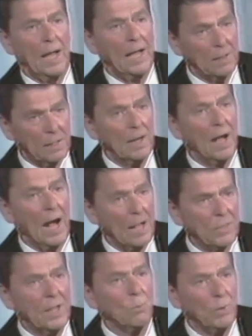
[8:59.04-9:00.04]
And
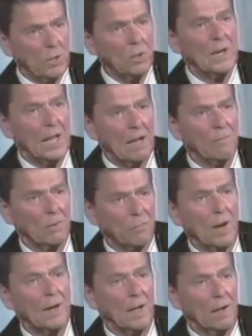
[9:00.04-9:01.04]
I think we could have a
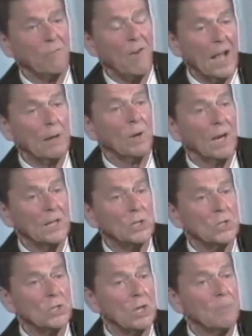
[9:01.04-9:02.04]
fine
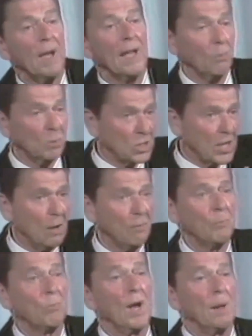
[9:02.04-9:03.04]
relationship, and it would
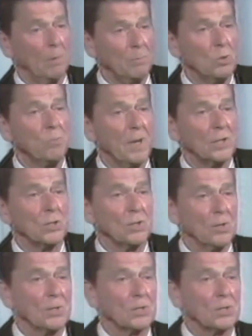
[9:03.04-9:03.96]
solve the problem you mentioned